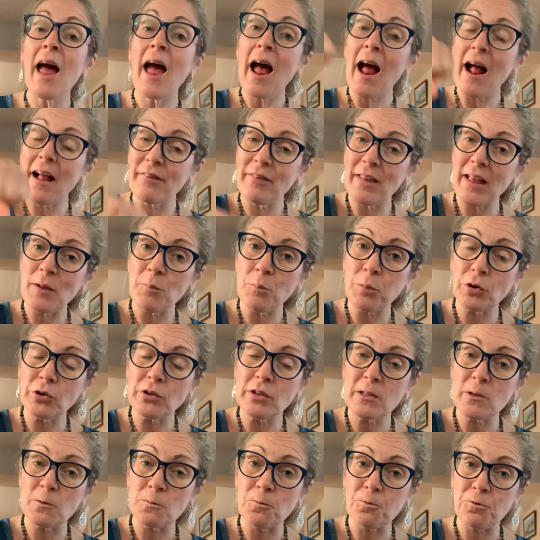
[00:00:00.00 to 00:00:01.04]
and then put
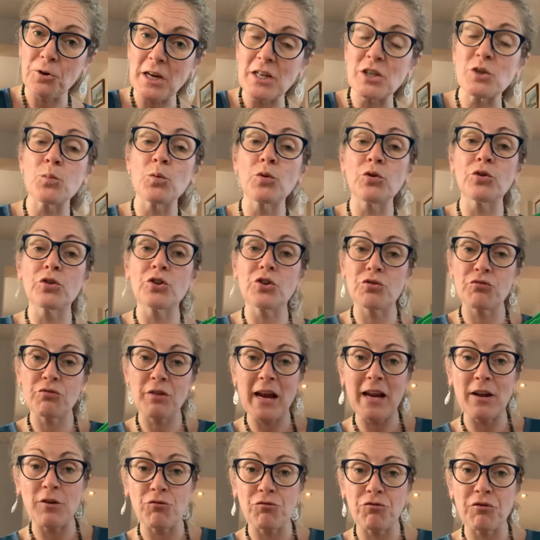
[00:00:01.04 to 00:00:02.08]
some fresh water
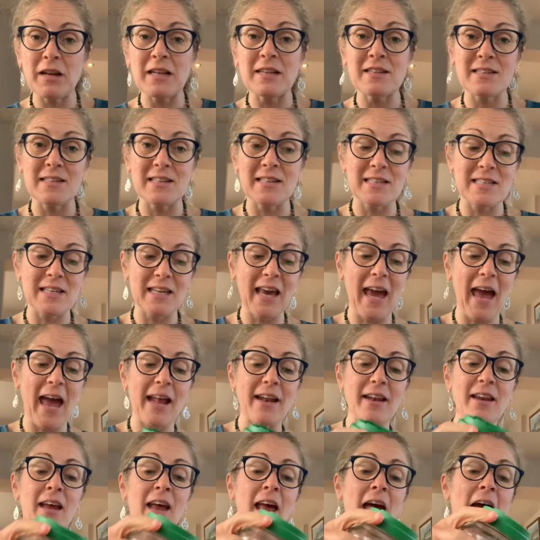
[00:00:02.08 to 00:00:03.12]
in, rinse it
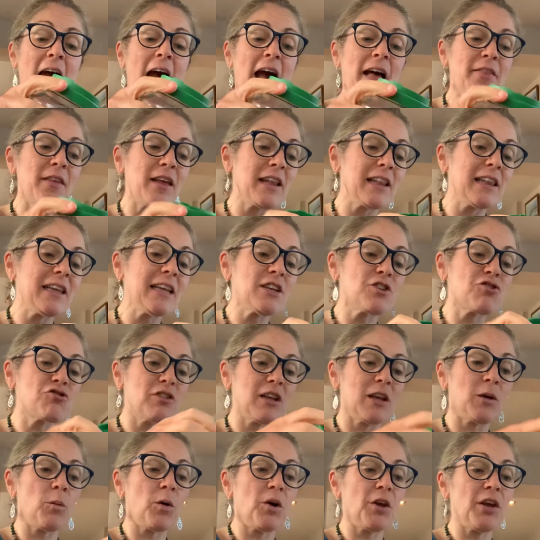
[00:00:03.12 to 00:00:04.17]
again. And then
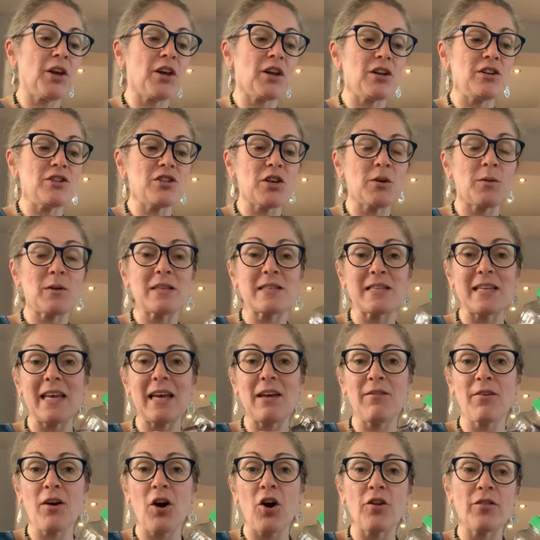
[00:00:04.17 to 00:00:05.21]
literally what you're going to do is
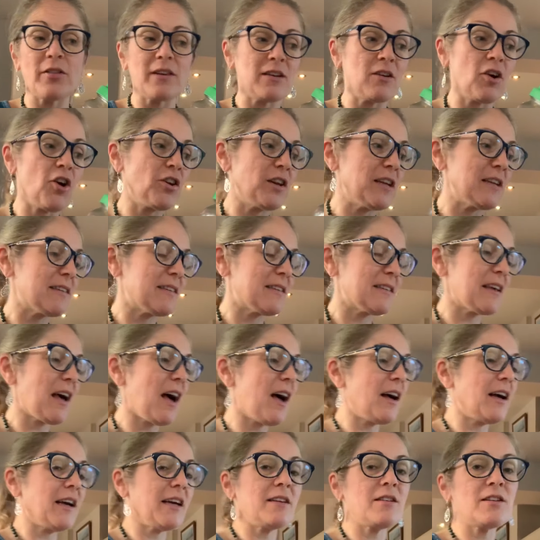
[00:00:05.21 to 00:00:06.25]
leave it on its
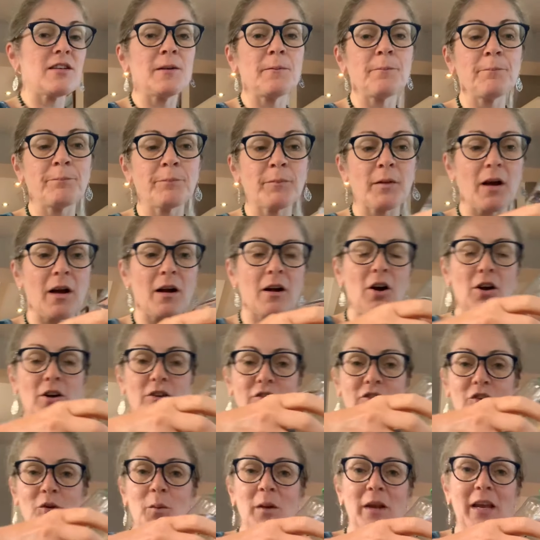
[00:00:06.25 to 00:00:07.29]
side. I can't
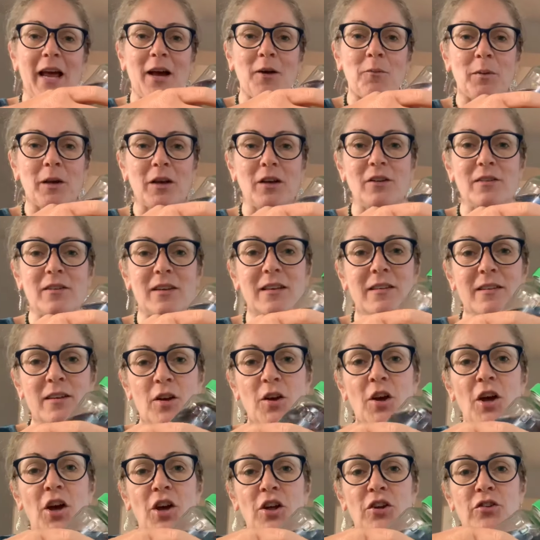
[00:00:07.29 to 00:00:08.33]
do it now because it's
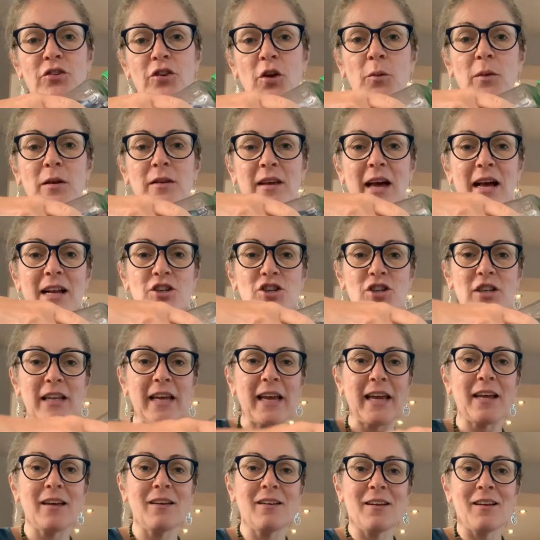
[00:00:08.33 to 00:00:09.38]
actually